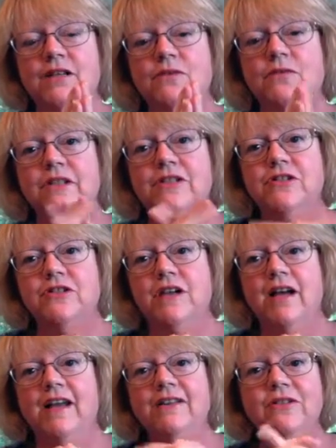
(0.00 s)
which
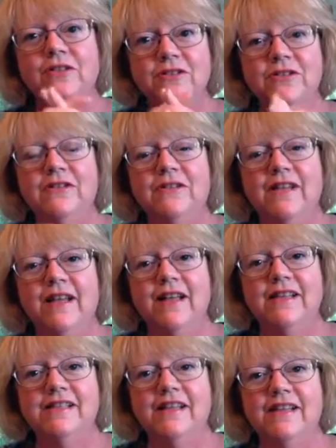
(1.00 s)
I learned it
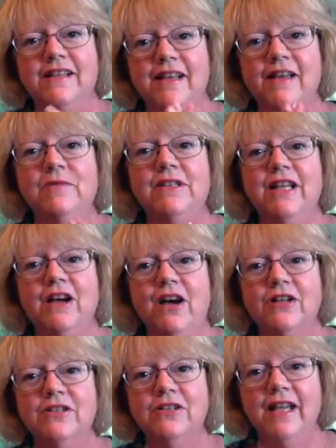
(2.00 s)
as the Emily
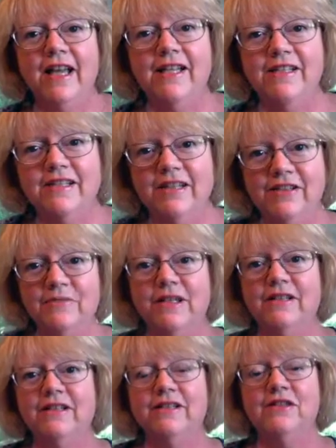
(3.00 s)
Ocker cast on
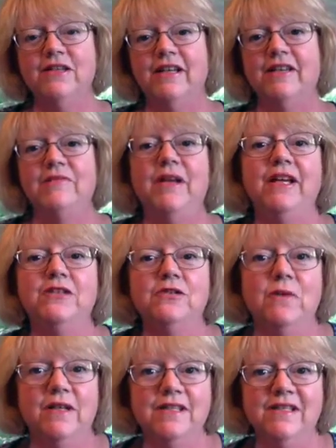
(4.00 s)
because, again, Meg
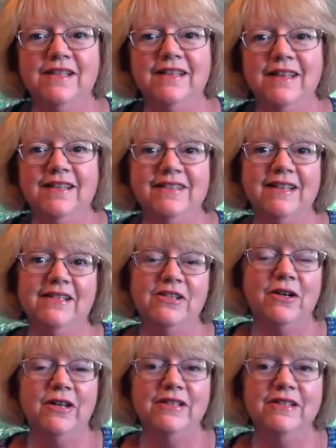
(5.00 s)
Swanson, I
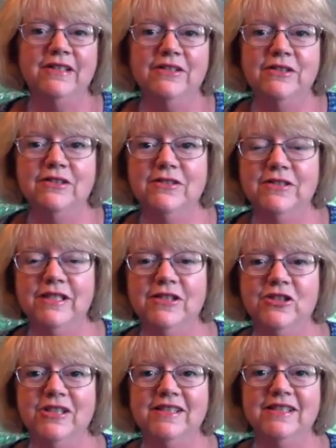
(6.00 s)
saw it in her
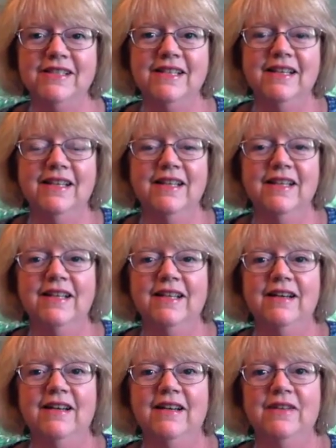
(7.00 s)
teachings.
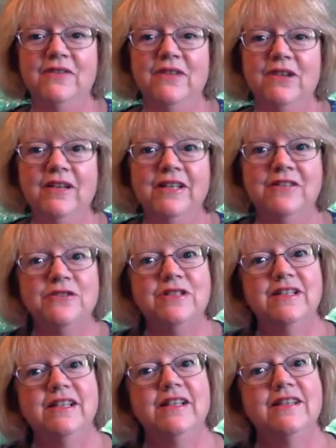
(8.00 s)
Very
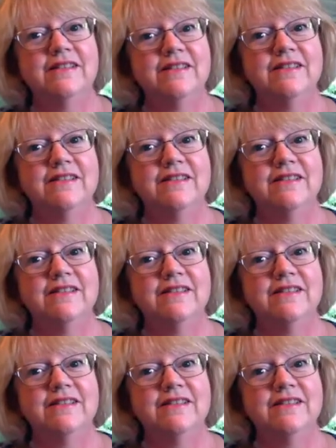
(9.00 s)
interesting.